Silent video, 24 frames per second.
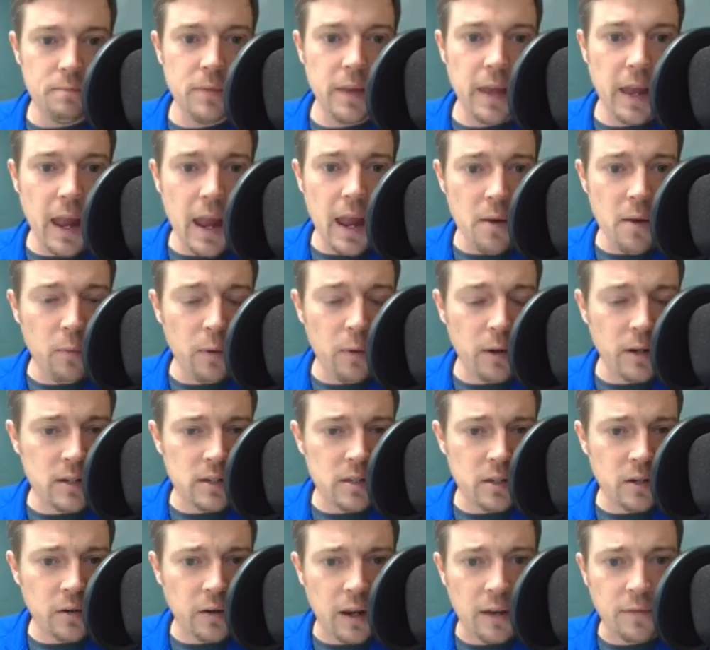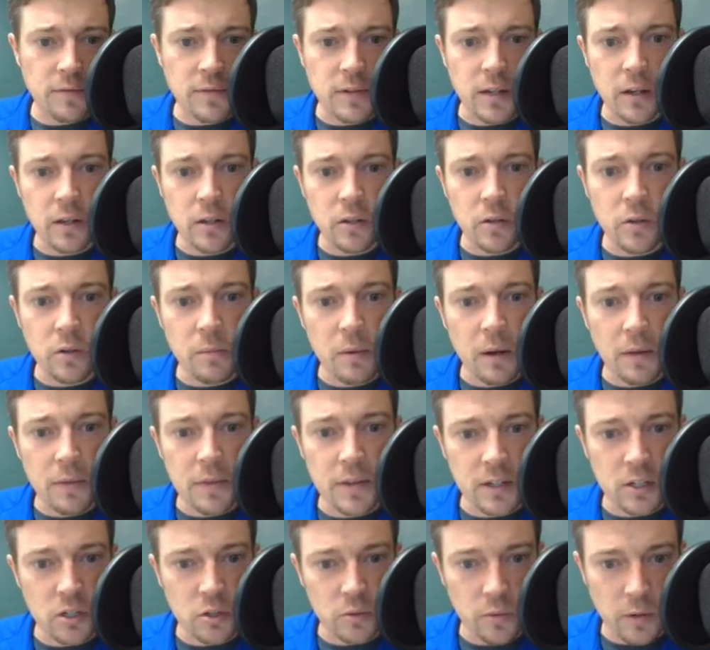And what does the graph tell you about the
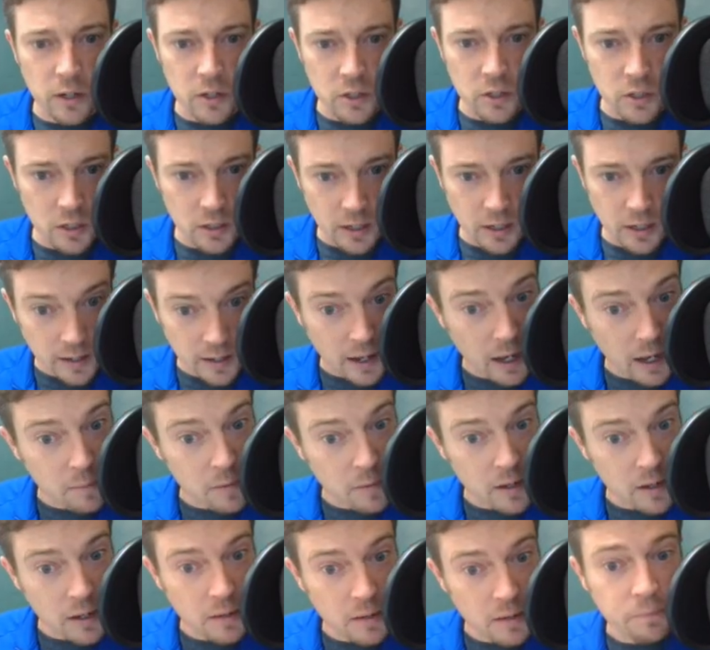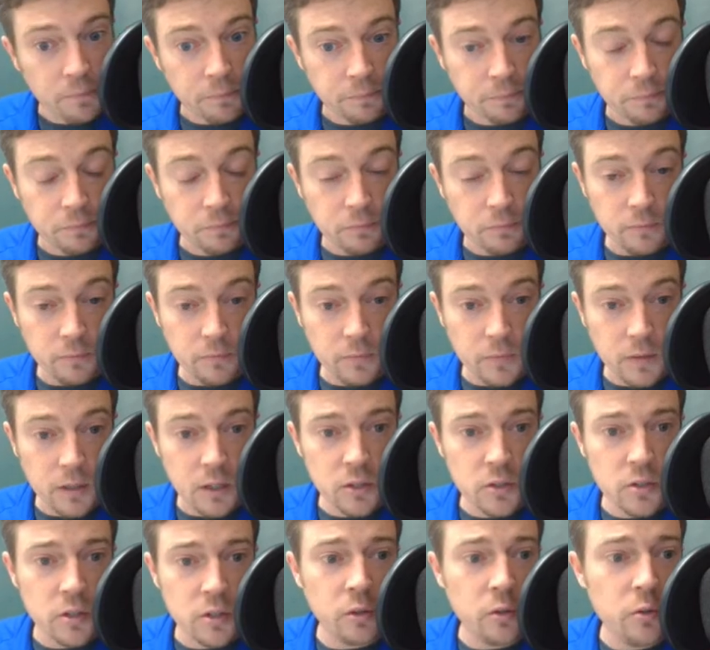situation and how many
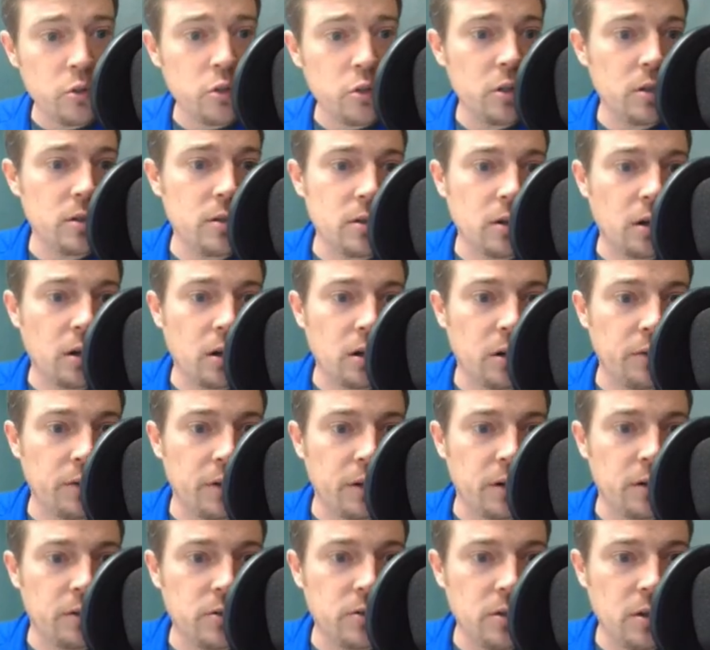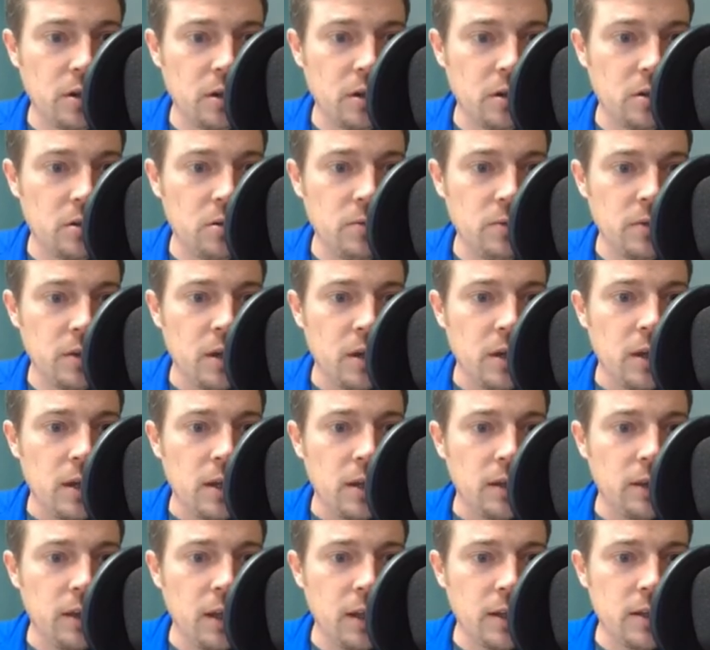solutions are there? So
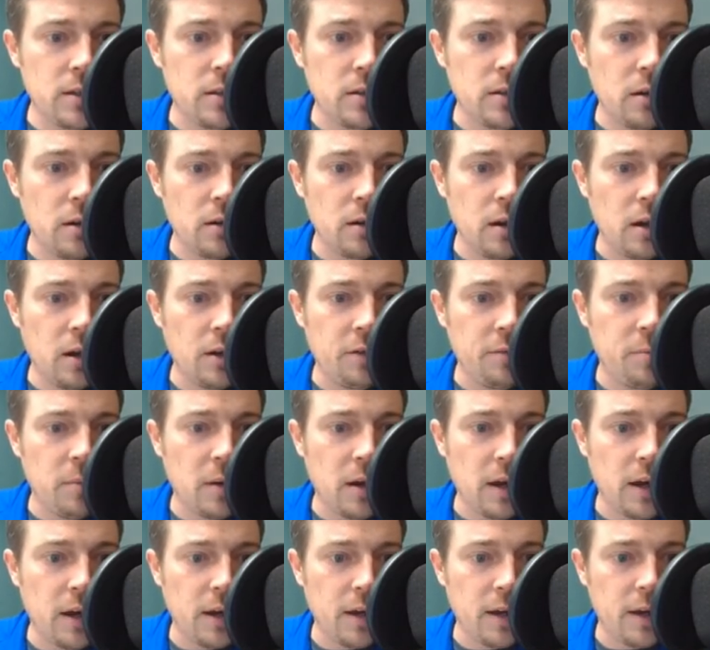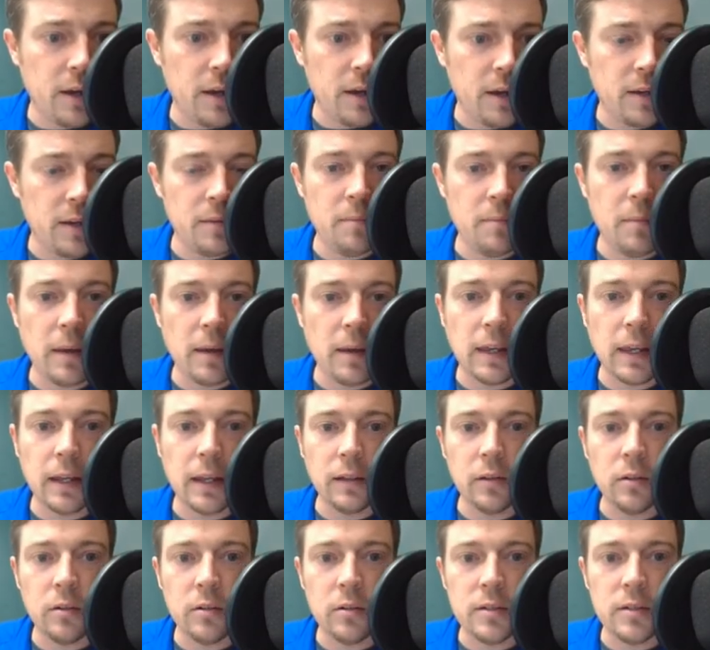let's start off by making a
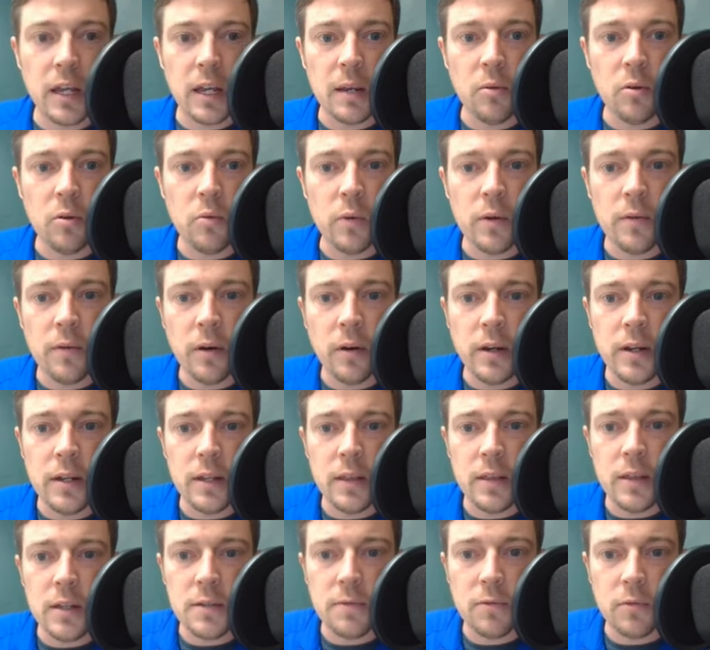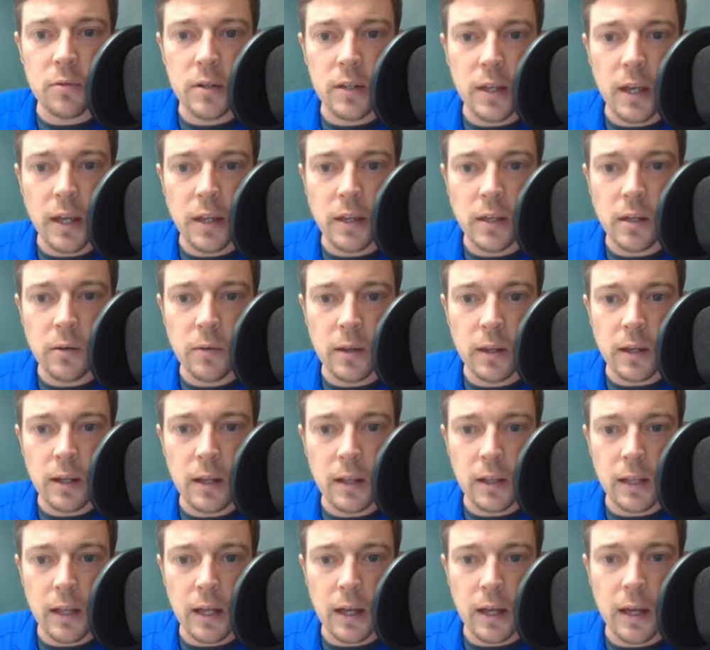little table. We already did this for Diego in
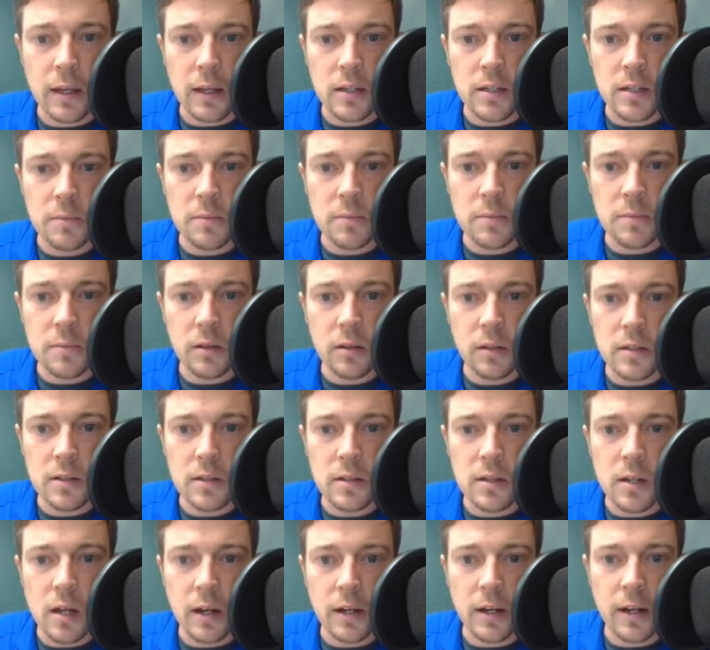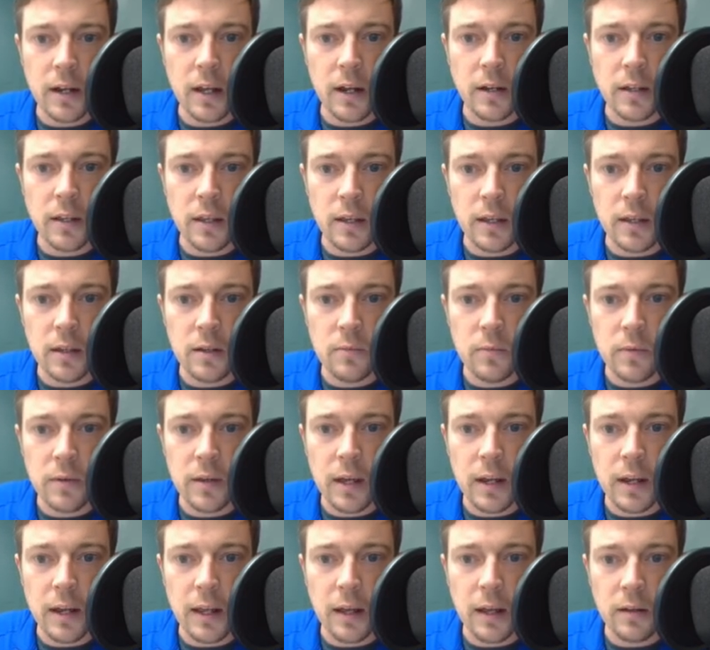class, but let's knock it out again. We
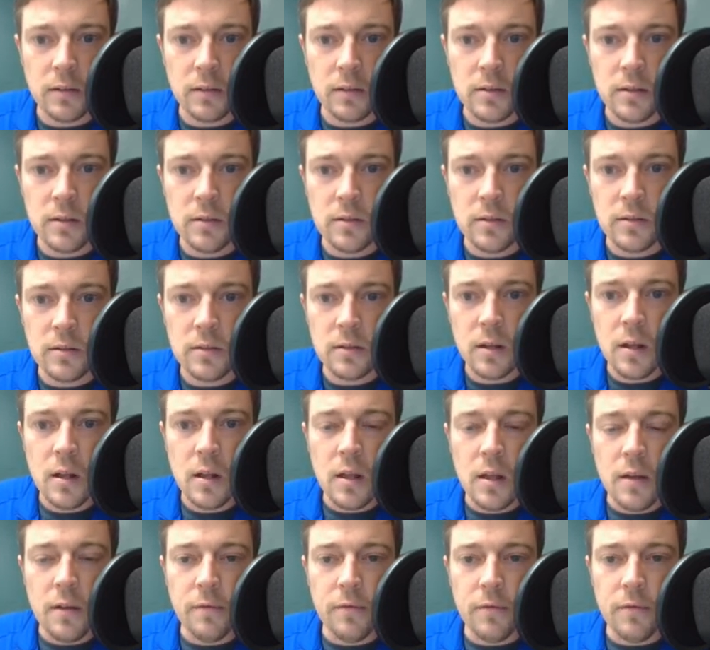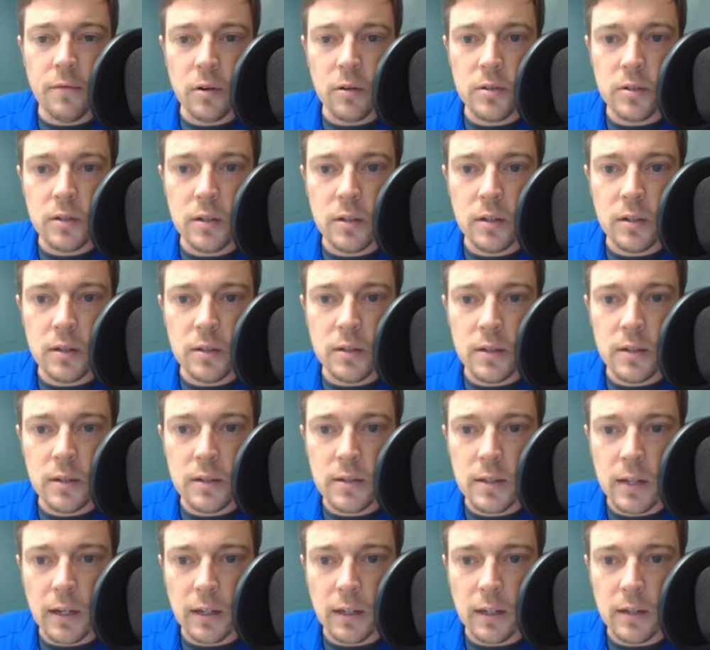got ounces versus
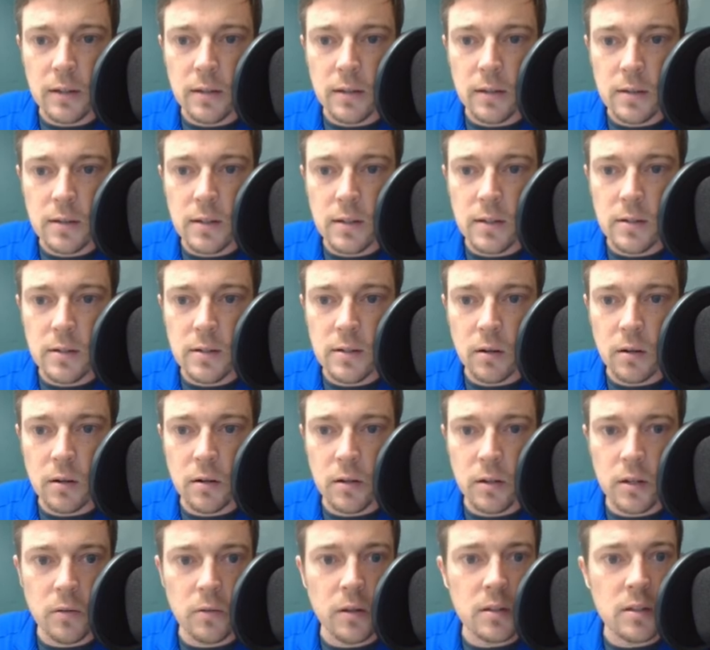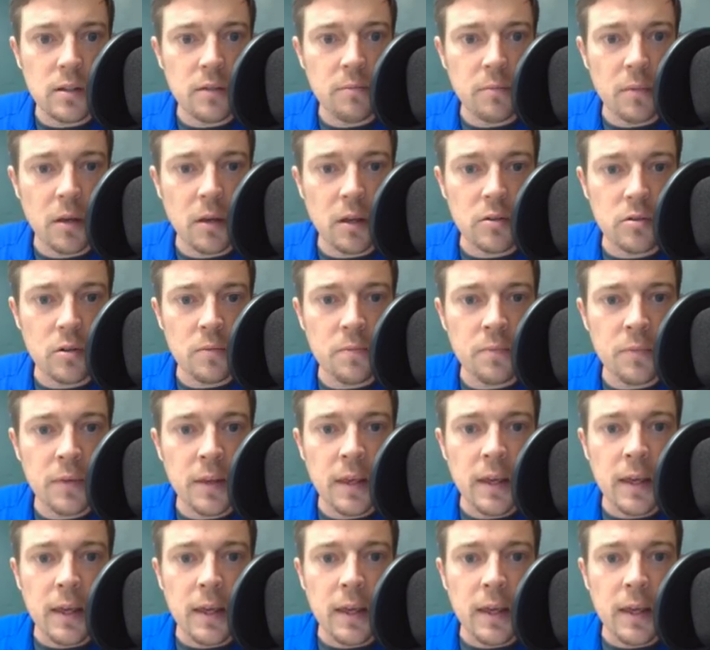seconds. These are our units of measure.